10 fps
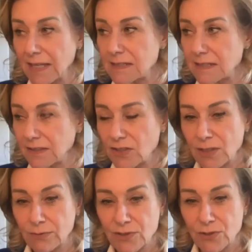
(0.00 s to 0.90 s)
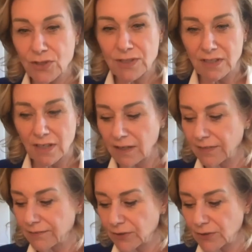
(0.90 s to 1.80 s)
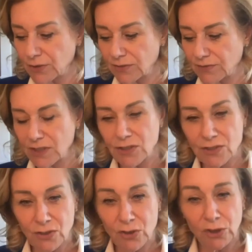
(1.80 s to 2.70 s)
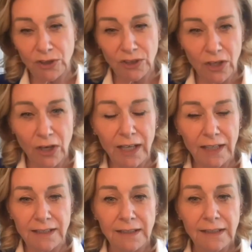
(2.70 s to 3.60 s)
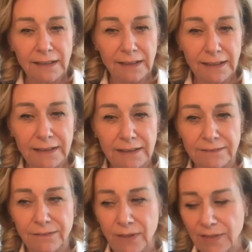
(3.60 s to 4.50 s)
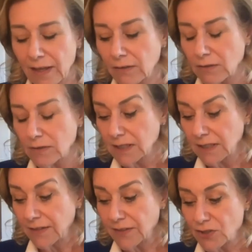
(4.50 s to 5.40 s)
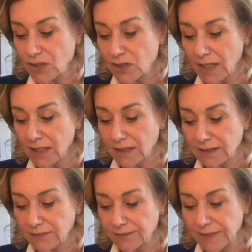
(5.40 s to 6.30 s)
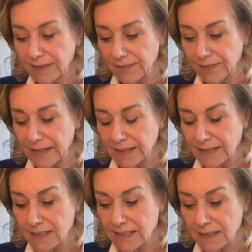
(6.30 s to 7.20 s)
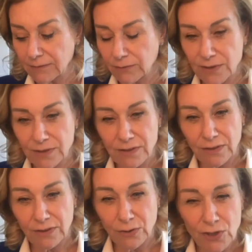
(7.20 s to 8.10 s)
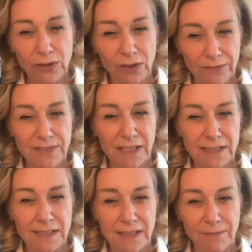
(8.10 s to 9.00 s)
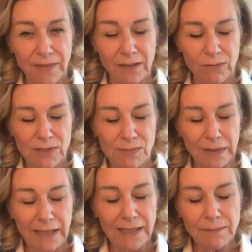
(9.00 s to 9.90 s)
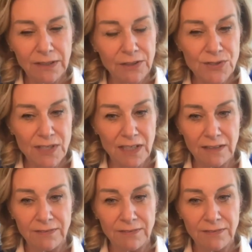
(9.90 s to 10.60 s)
and she was just on the verge of, she just could not live without the child and felt that it was, you know, she could have done something and was blaming herself.